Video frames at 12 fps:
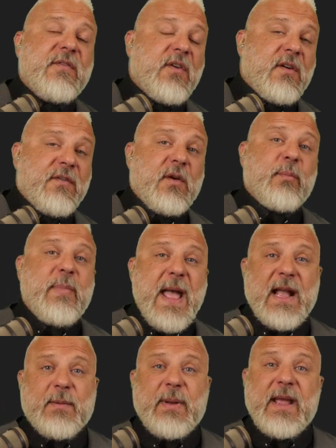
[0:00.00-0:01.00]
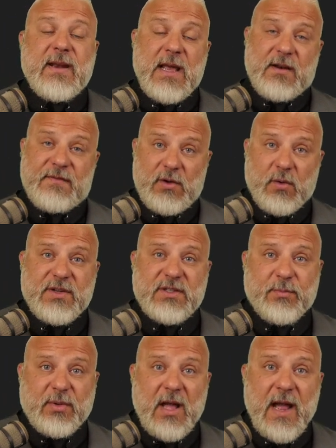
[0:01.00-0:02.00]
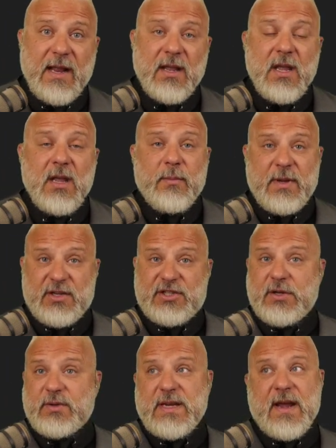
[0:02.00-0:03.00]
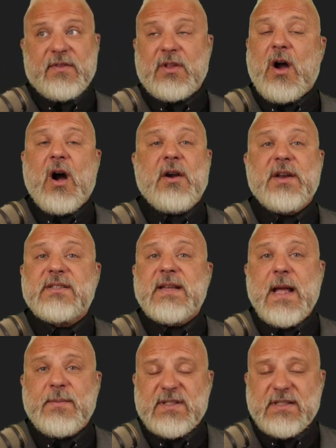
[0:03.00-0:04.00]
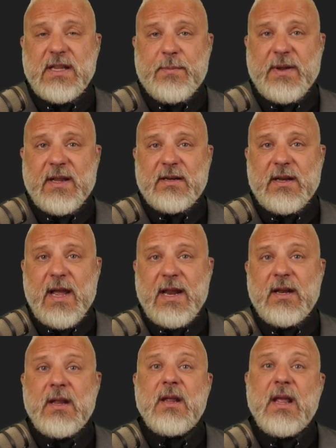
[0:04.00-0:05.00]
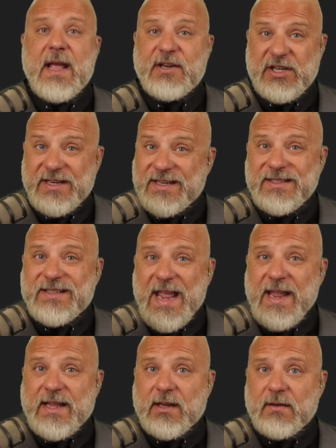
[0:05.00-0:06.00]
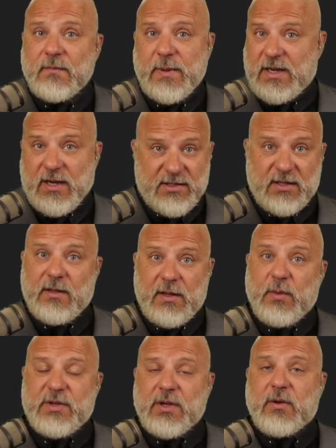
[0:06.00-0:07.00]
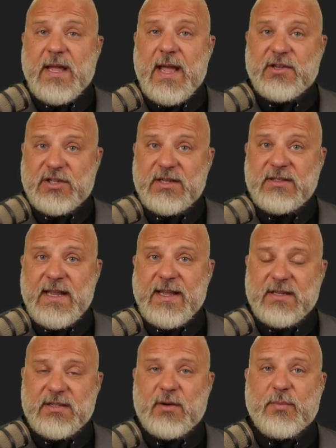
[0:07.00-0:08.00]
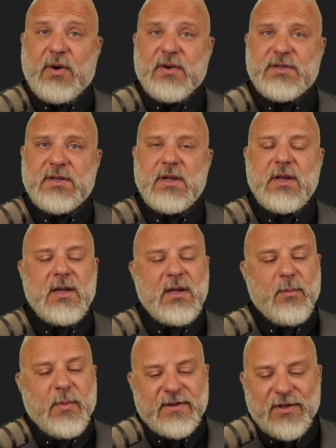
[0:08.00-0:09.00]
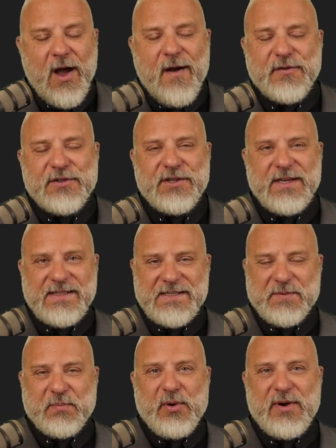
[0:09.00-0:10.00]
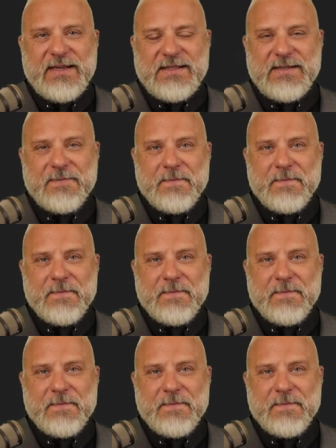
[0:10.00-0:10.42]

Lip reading: her for back pain out of your supply because she was having the hardest time sleeping at night, and she didn't take it because it was okay. She didn't take it, it's in her purse. But the officer needs his points.